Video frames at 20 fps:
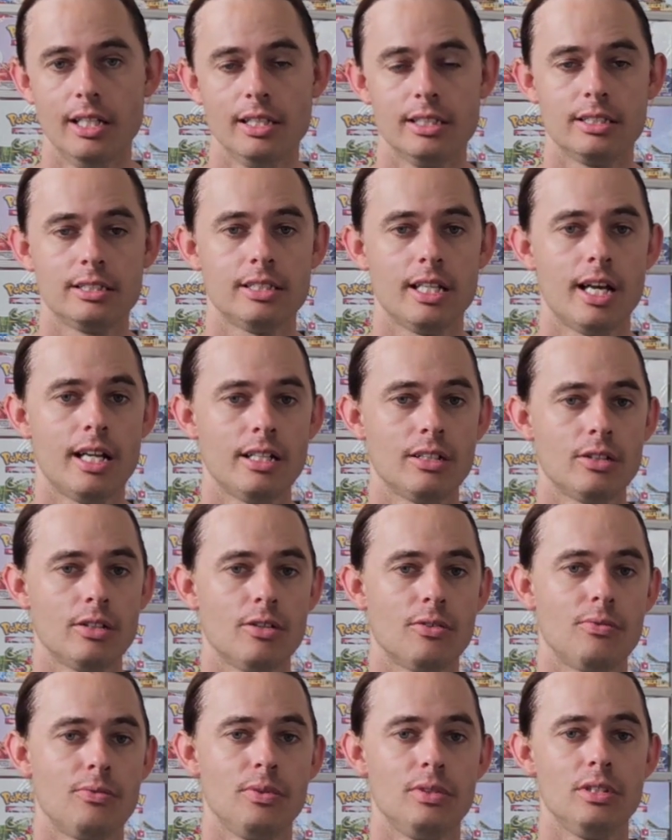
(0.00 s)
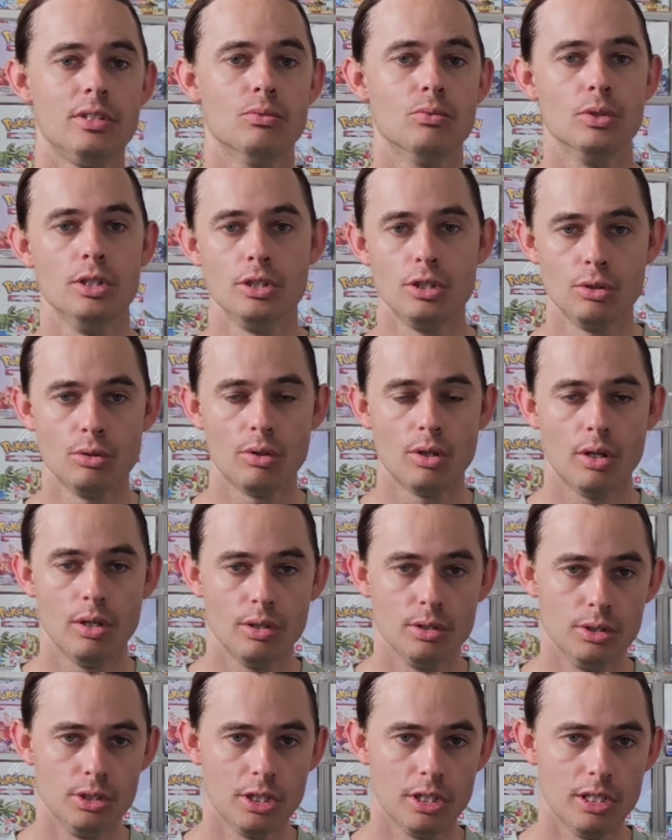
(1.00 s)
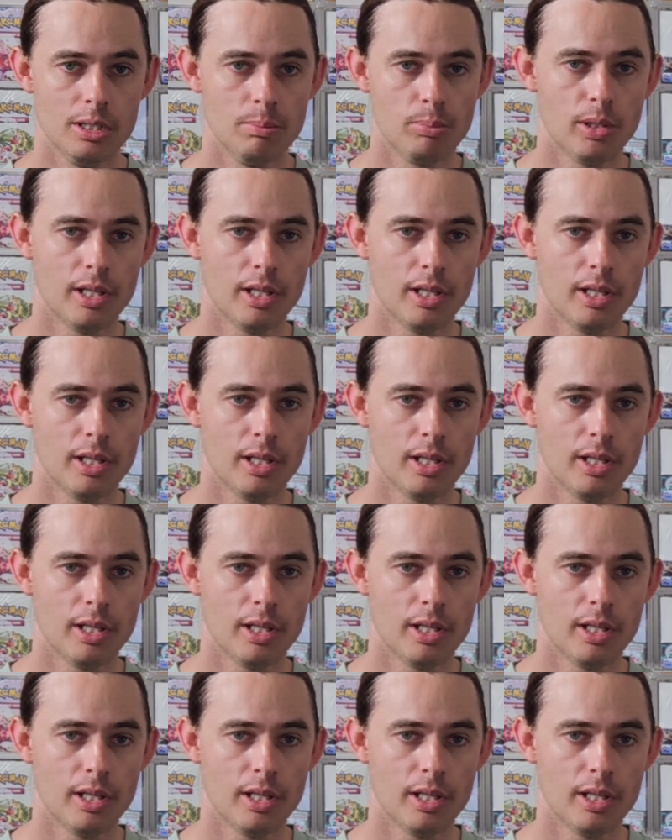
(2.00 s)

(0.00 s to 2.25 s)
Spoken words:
Starting off with the original OG